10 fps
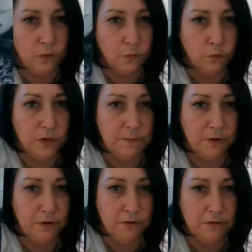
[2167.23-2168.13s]

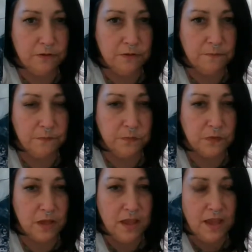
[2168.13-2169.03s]
Rebirth.
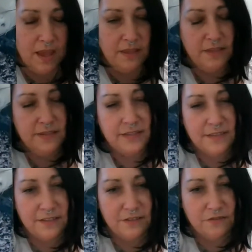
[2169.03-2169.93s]
And this is a
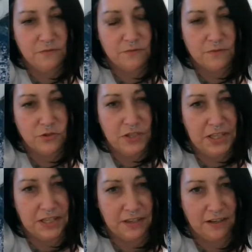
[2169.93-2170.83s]
little
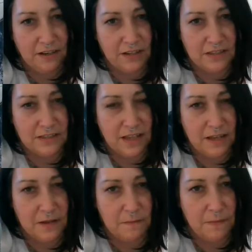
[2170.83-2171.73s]
tricky here because
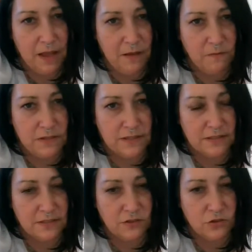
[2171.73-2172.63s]
I was
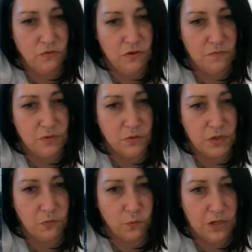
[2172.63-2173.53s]
torn
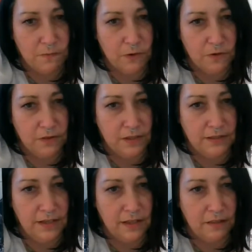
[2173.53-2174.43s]
between rebirth and
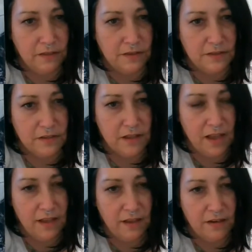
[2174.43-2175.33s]
death until
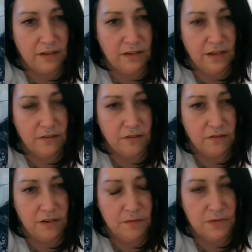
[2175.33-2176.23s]
I got
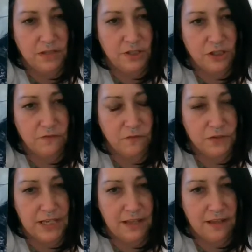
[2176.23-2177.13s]
another image for
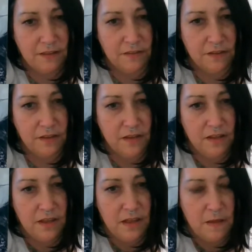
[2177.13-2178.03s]
death.
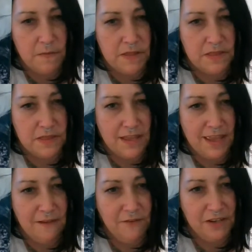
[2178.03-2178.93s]
But
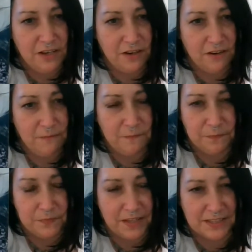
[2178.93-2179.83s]
every year,
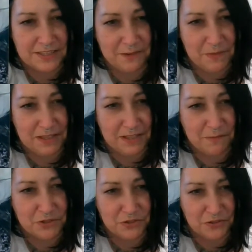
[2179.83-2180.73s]
like so many, I'm
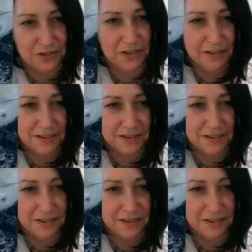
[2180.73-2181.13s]
sure,